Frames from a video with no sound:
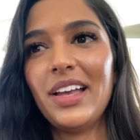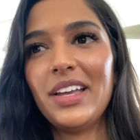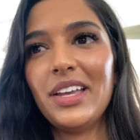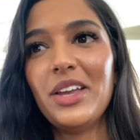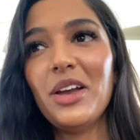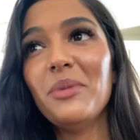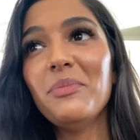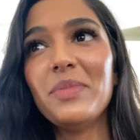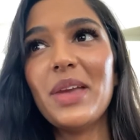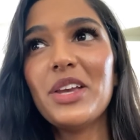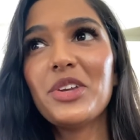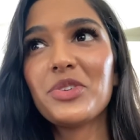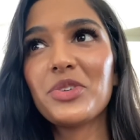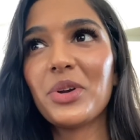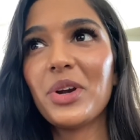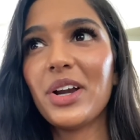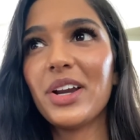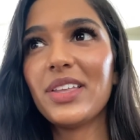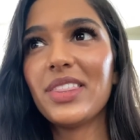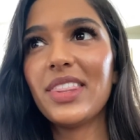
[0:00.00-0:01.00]
you know, make
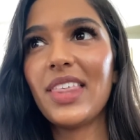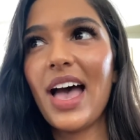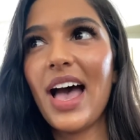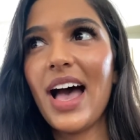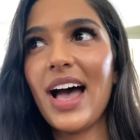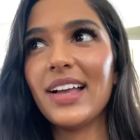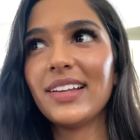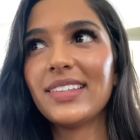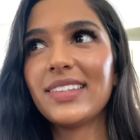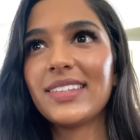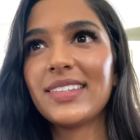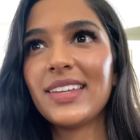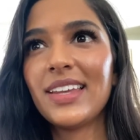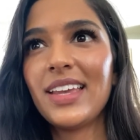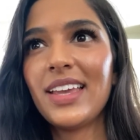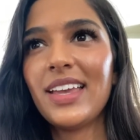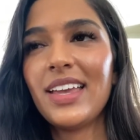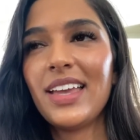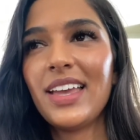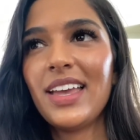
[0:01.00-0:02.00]
sure that
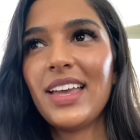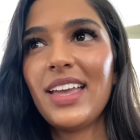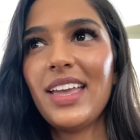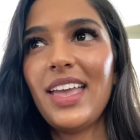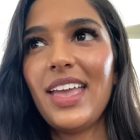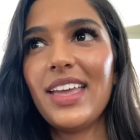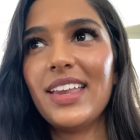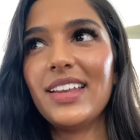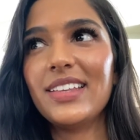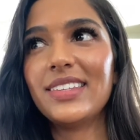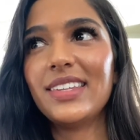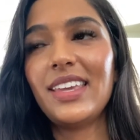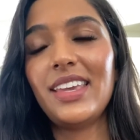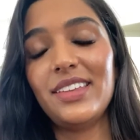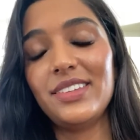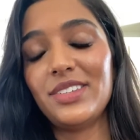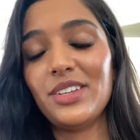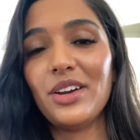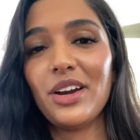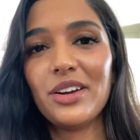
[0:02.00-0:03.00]
it is
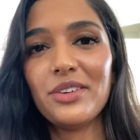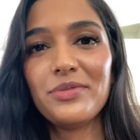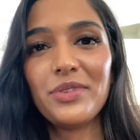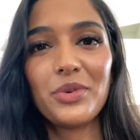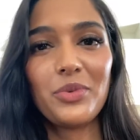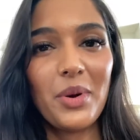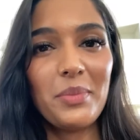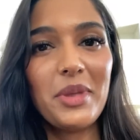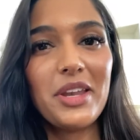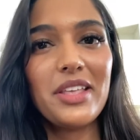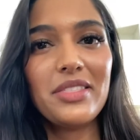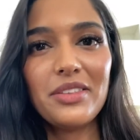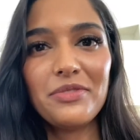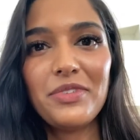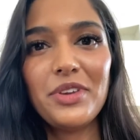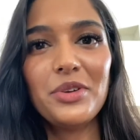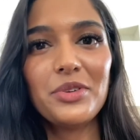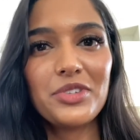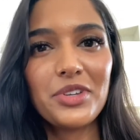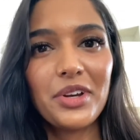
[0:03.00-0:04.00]
easier for women in the
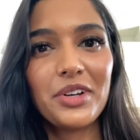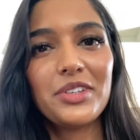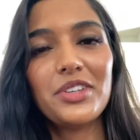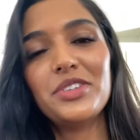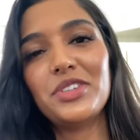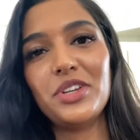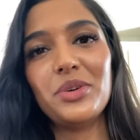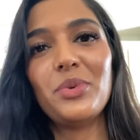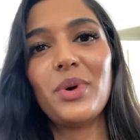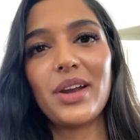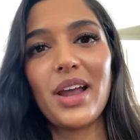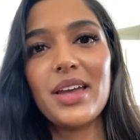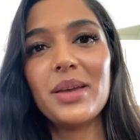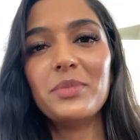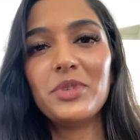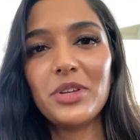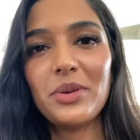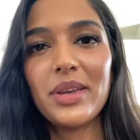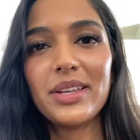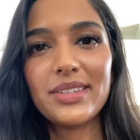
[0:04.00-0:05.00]
future to do what I
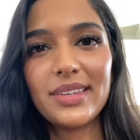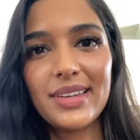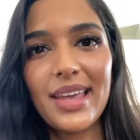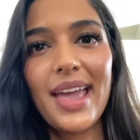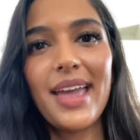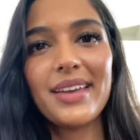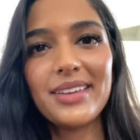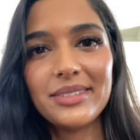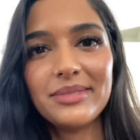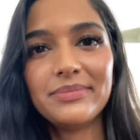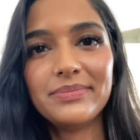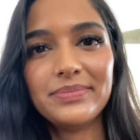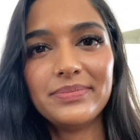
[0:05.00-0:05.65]
am doing today.